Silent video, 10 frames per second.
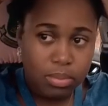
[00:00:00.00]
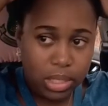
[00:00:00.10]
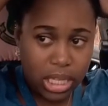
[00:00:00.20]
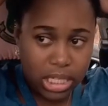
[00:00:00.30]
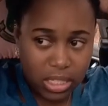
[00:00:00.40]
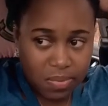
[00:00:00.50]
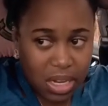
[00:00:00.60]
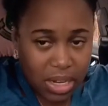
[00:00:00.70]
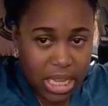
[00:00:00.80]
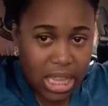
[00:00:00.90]
because it's
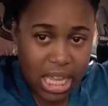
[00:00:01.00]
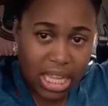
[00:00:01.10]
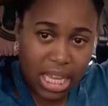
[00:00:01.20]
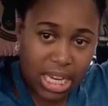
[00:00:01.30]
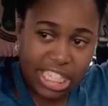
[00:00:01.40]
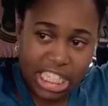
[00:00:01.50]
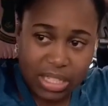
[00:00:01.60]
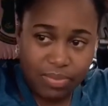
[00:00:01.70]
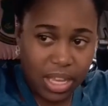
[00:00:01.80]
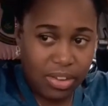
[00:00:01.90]
very thick and it's
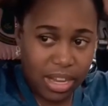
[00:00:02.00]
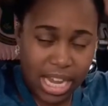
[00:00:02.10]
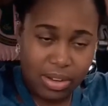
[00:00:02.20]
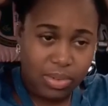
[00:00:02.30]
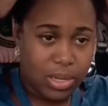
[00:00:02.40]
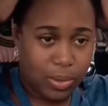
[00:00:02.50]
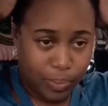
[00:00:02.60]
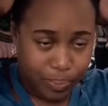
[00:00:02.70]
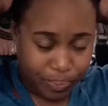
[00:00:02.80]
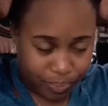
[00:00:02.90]
just very I don't know